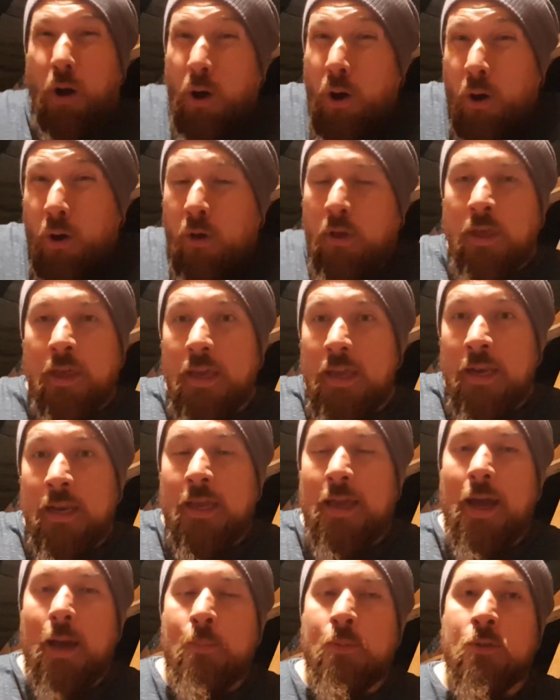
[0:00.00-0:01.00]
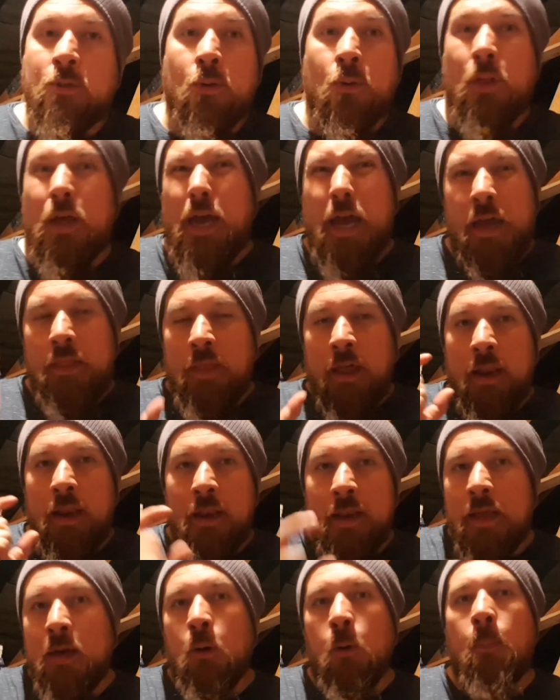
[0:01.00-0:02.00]
I in a capital, and then a
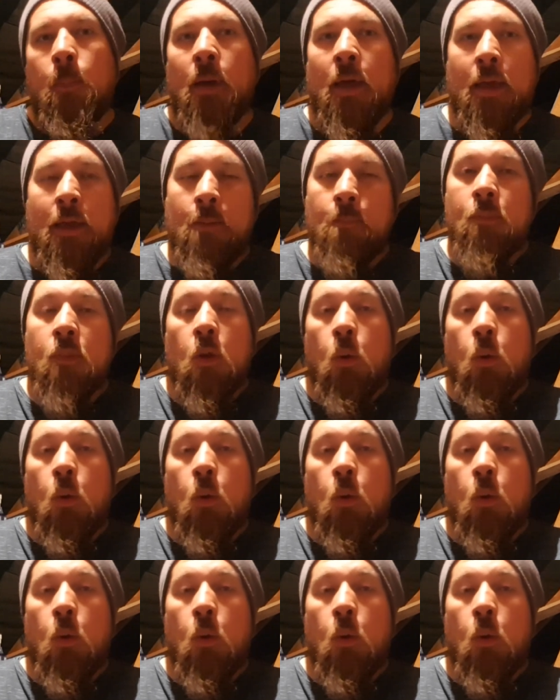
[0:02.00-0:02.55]
little b?